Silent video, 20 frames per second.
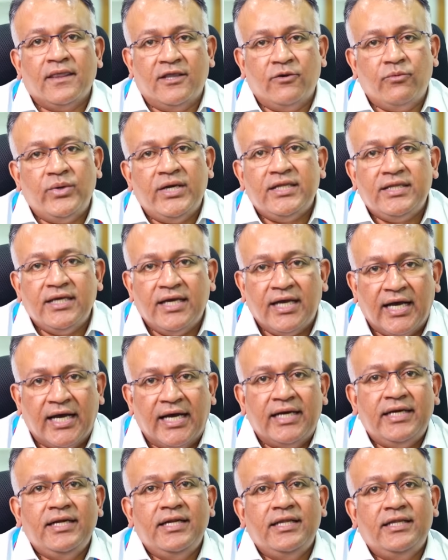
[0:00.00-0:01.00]
the way they
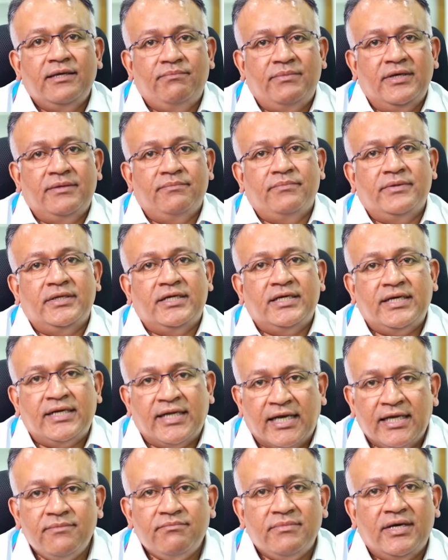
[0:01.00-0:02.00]
handle the paper,
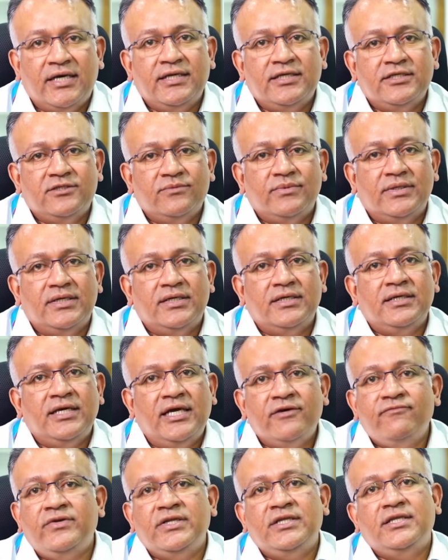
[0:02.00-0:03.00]
time management,
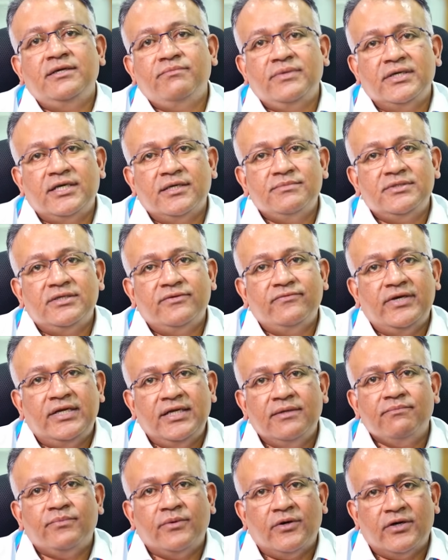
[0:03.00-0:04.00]
everything becomes a
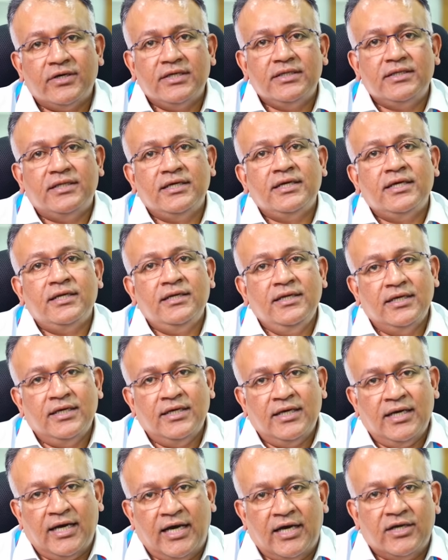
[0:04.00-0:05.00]
very important thing in
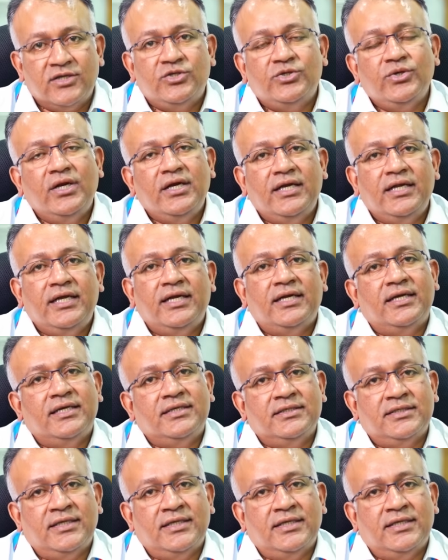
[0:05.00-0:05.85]
actual NEET